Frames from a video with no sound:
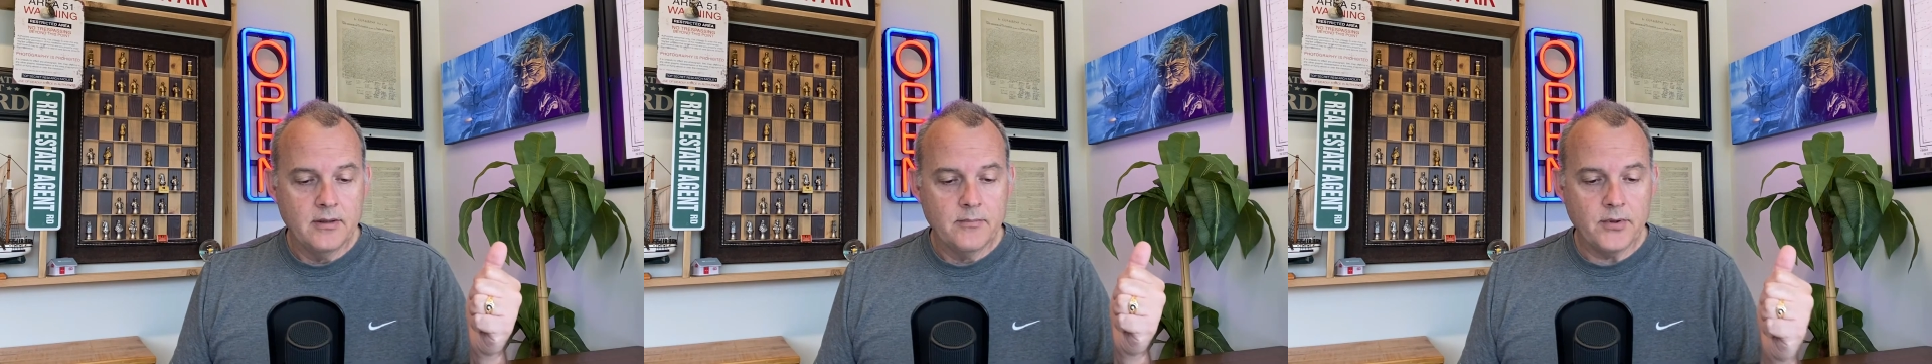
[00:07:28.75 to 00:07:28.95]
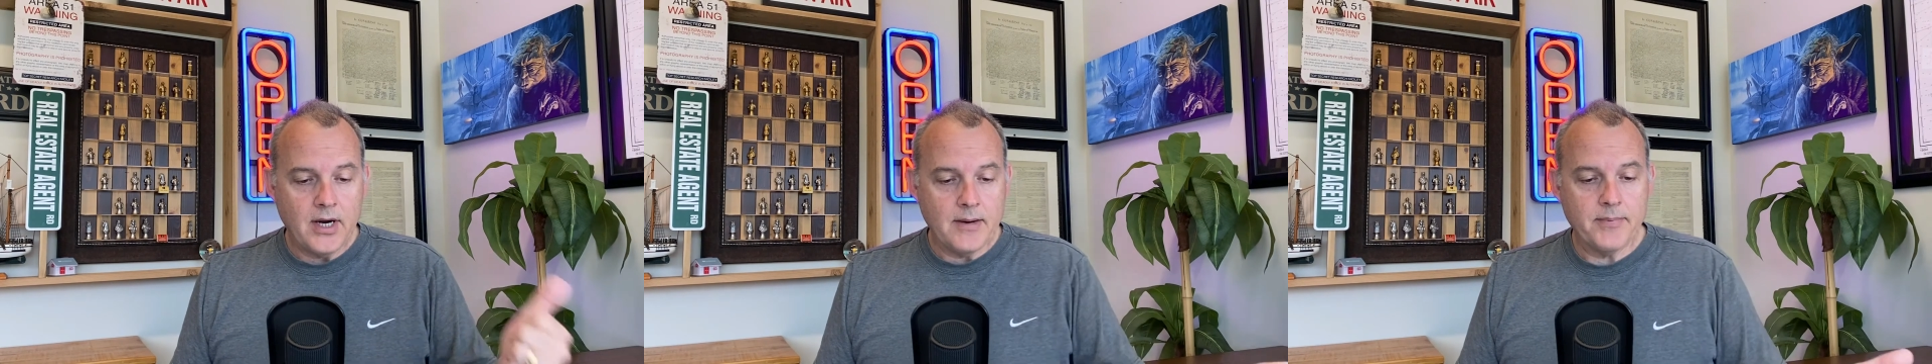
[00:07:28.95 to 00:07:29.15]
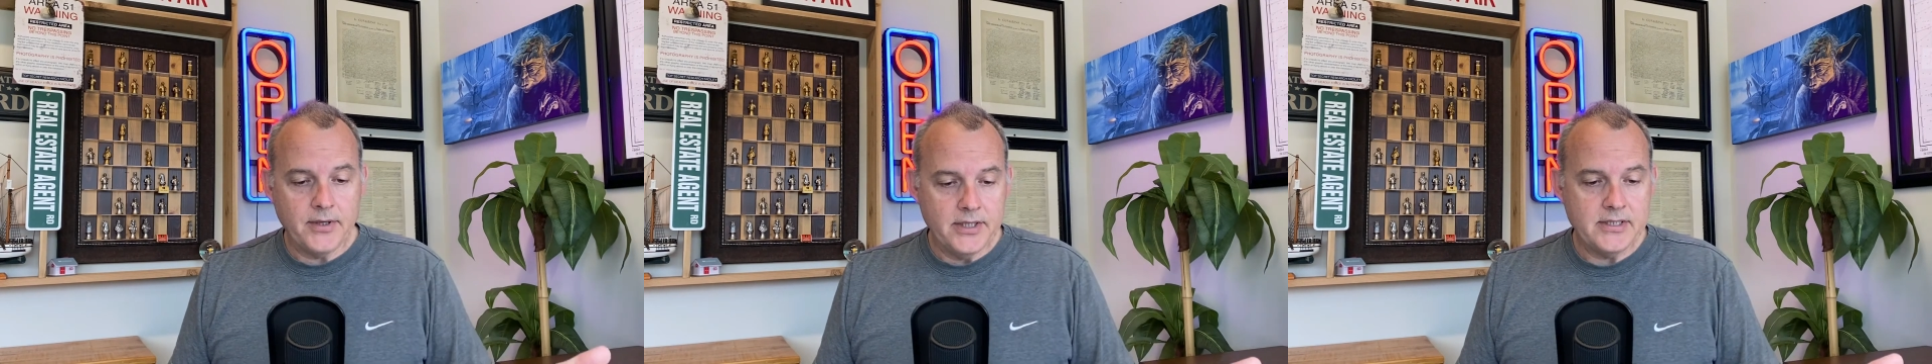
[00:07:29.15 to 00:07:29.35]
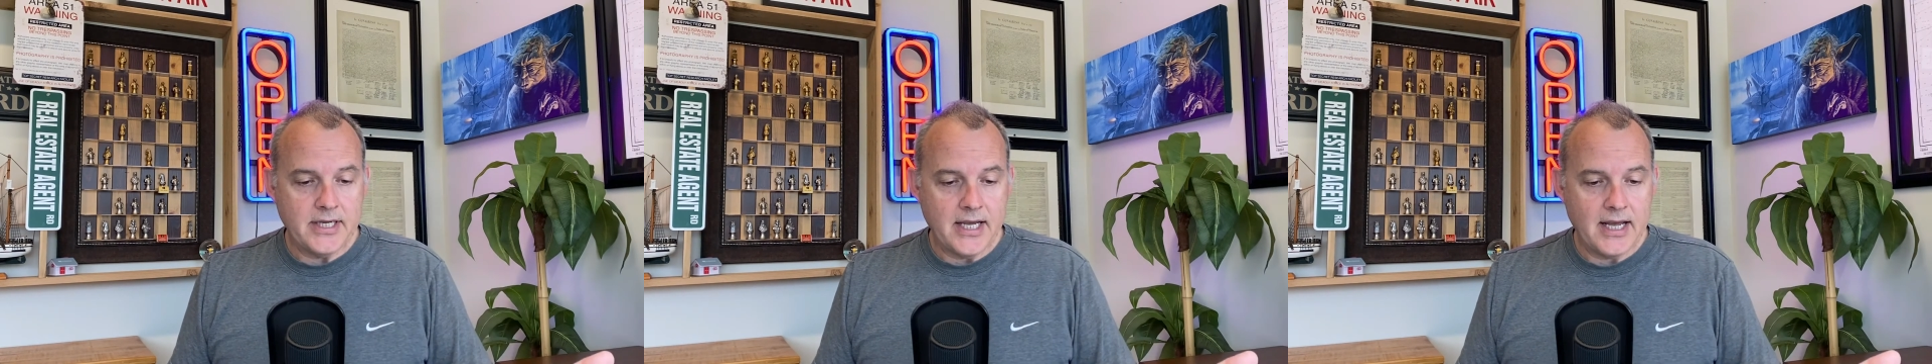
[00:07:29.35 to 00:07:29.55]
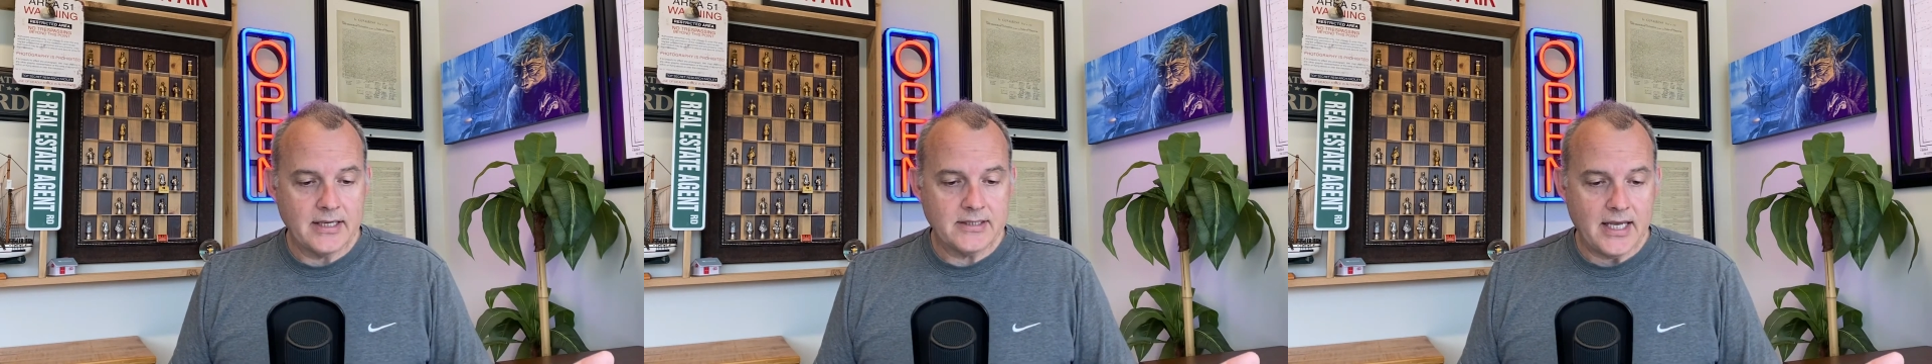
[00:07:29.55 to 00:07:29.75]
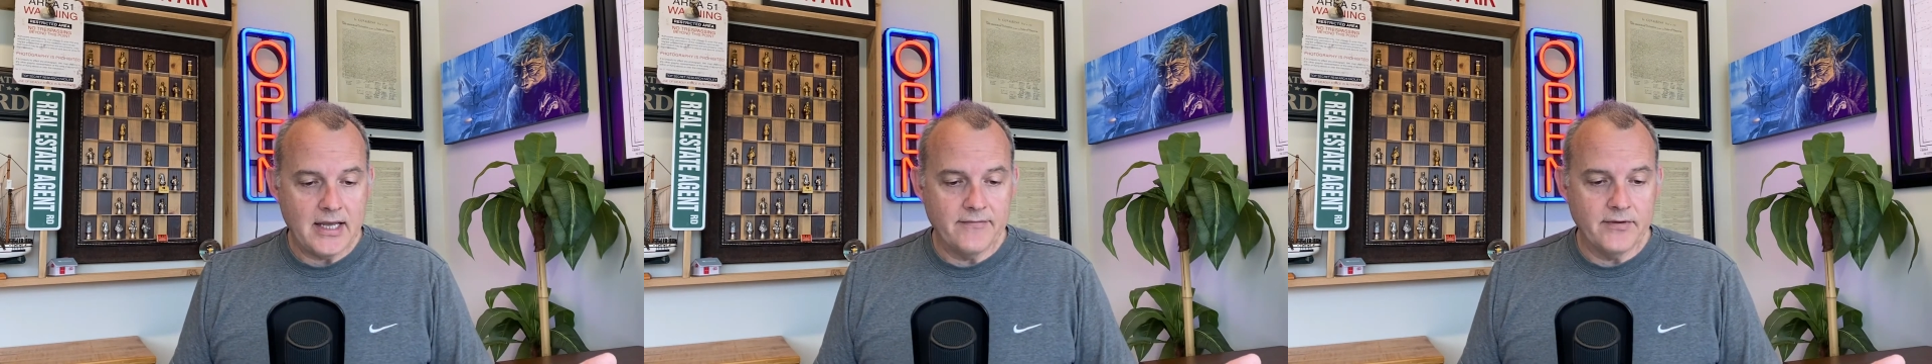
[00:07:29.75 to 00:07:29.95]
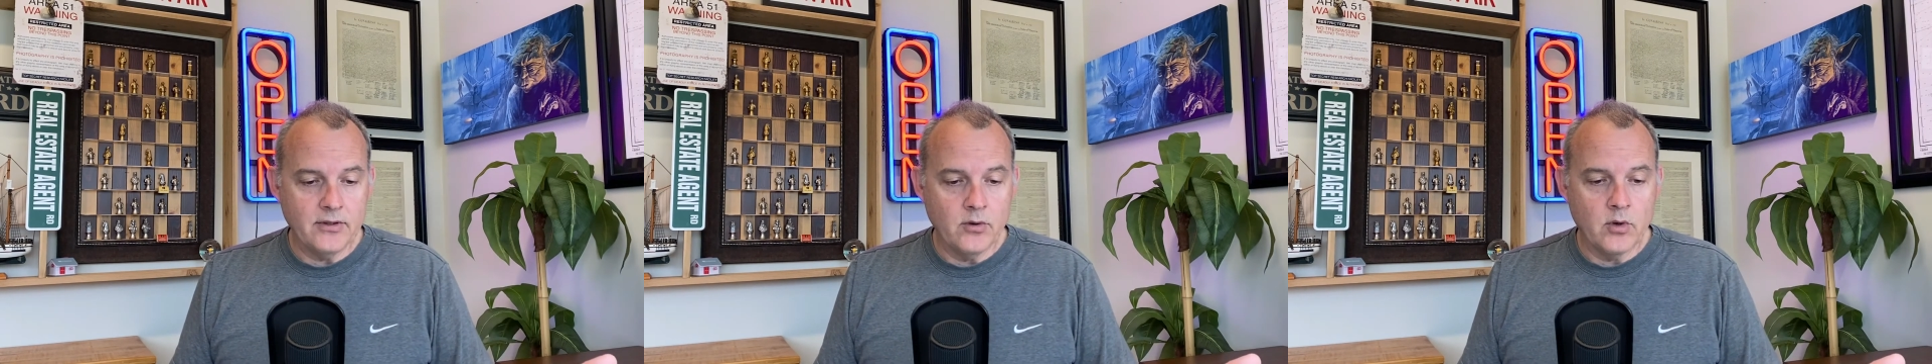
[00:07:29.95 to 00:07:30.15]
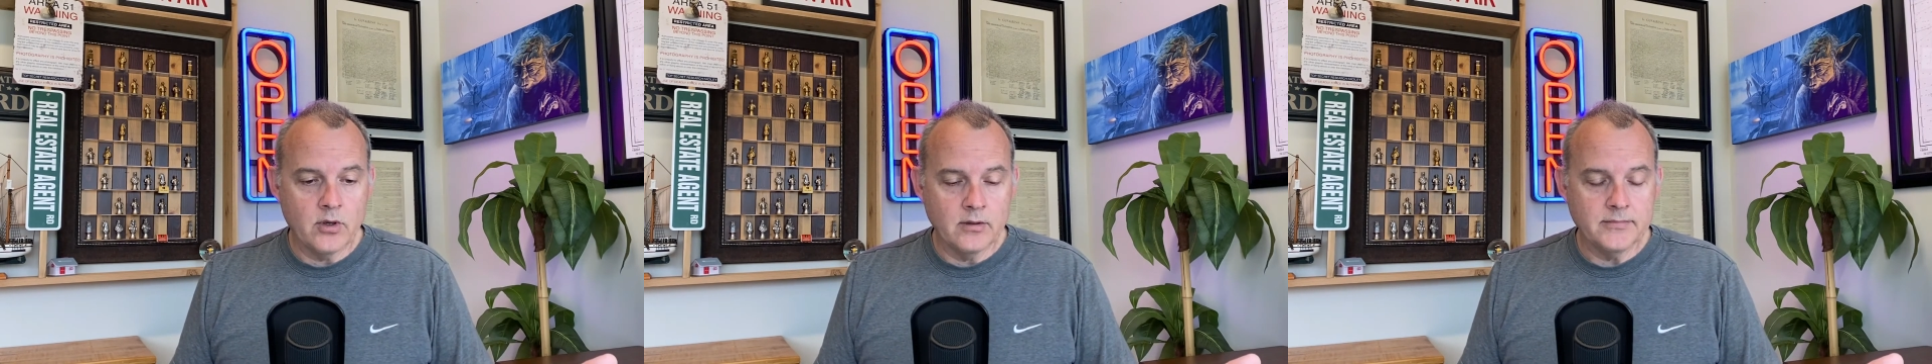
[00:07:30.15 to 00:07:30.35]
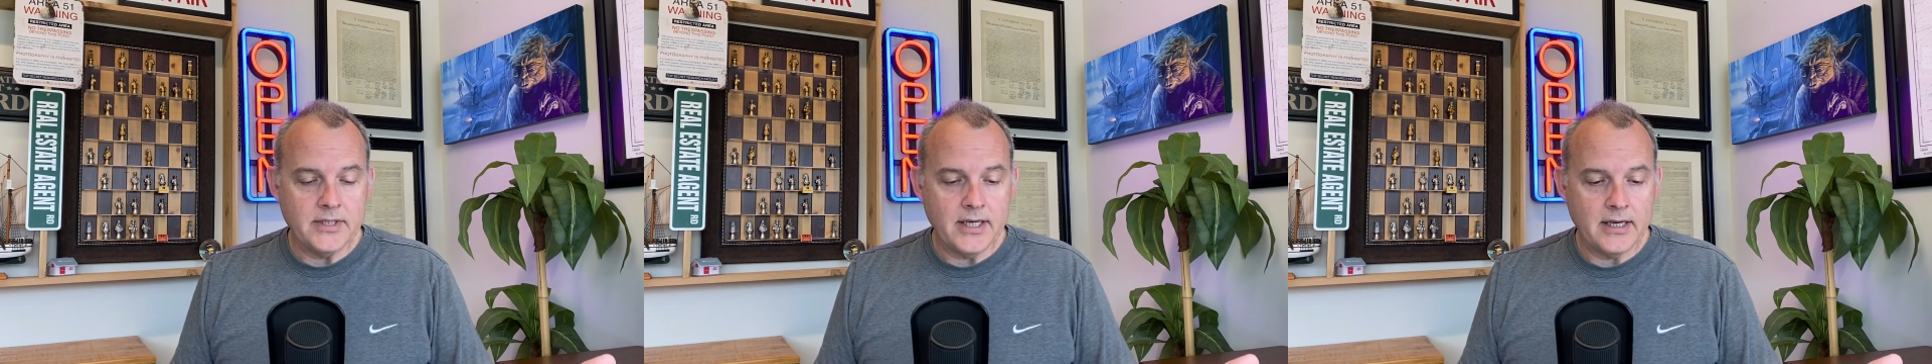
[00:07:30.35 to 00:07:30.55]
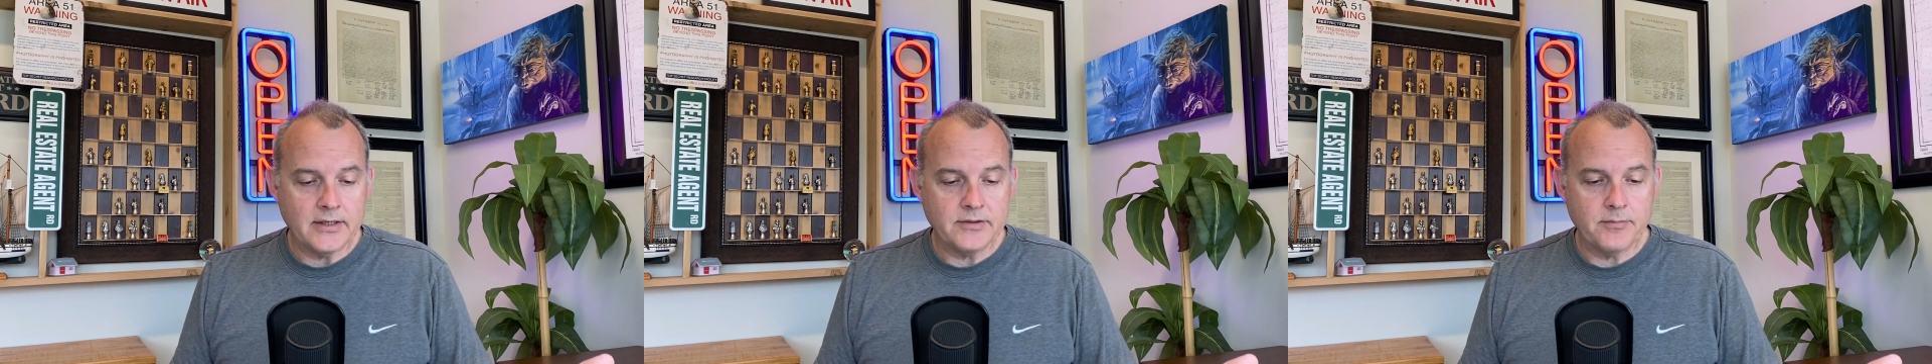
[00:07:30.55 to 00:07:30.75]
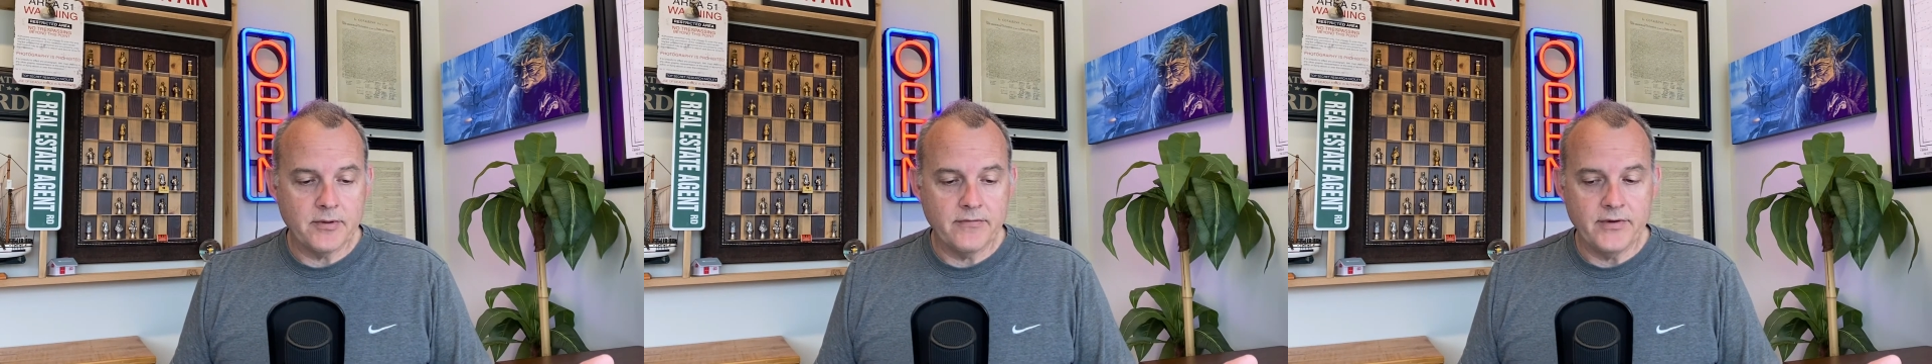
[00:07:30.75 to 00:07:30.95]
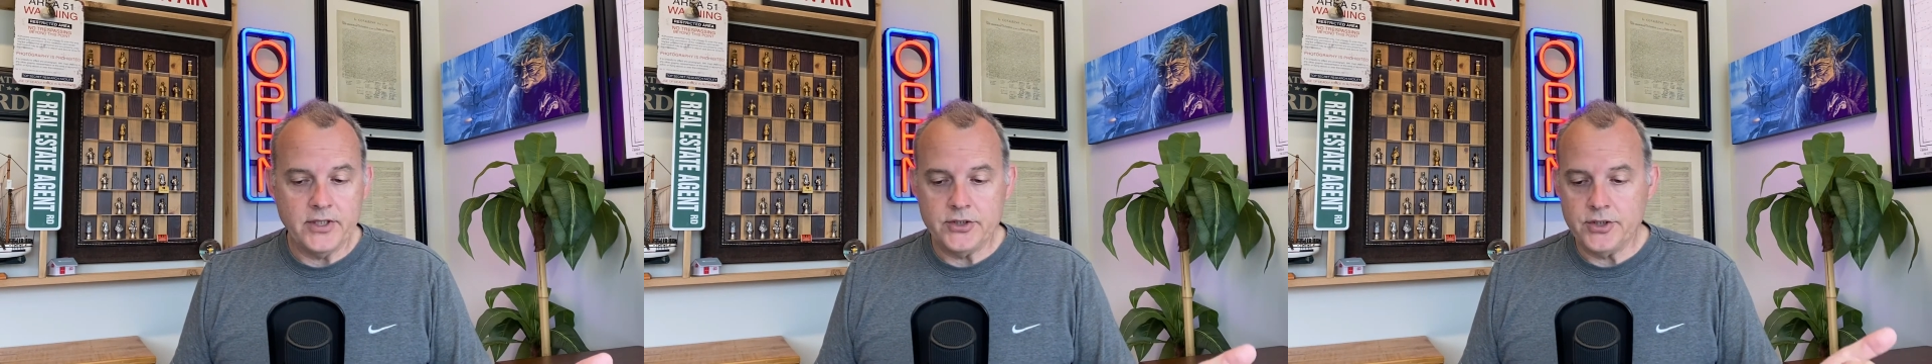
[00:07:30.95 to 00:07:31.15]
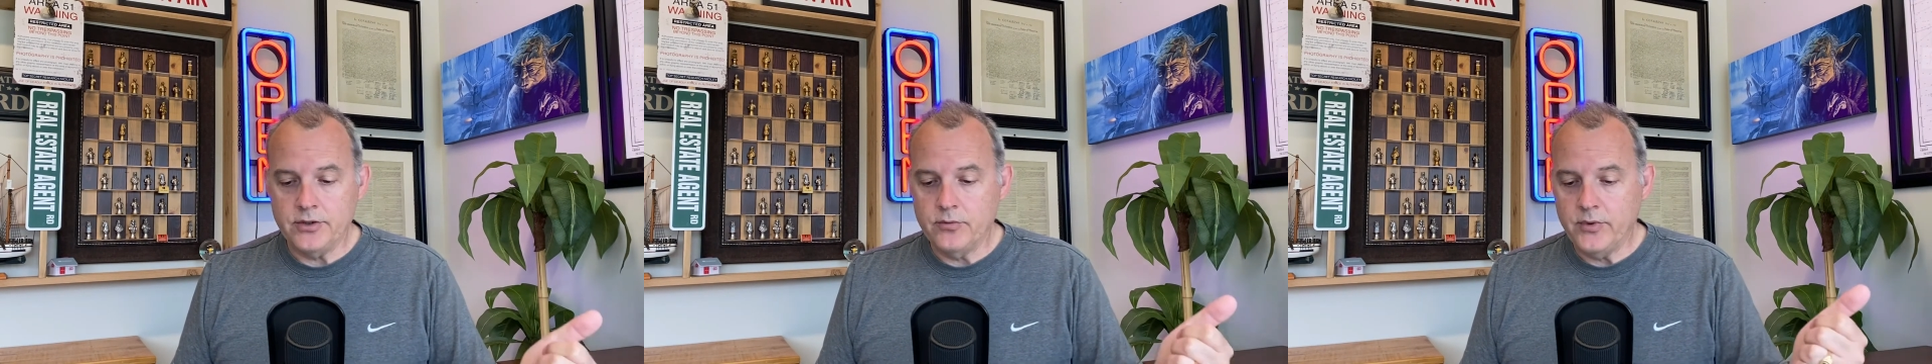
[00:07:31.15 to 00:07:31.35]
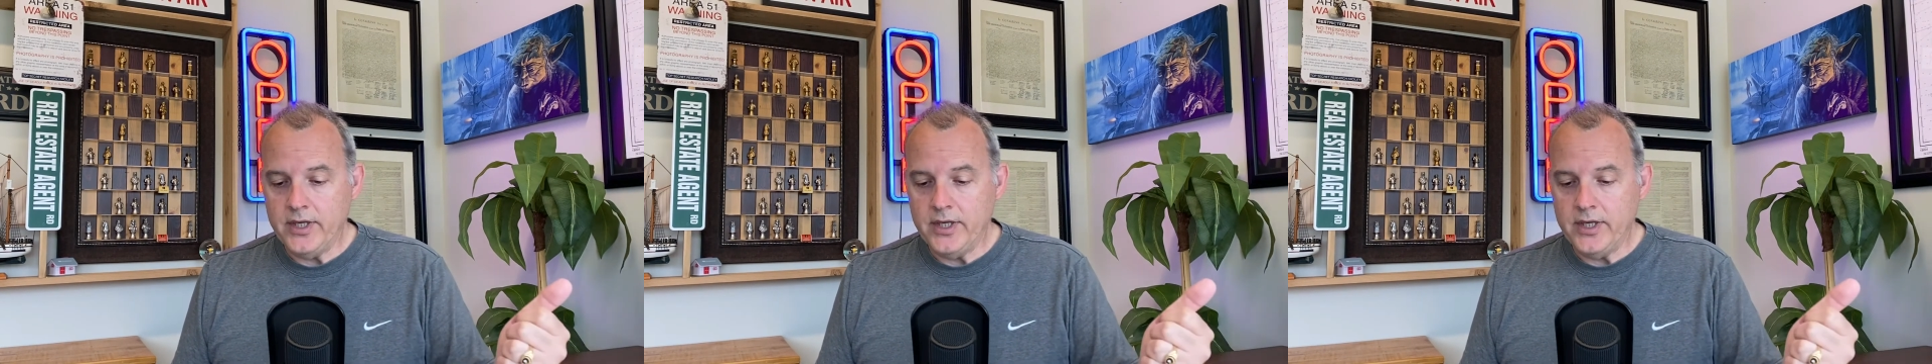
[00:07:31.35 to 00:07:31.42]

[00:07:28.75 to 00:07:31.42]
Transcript: property tax, ad valorem tax provision.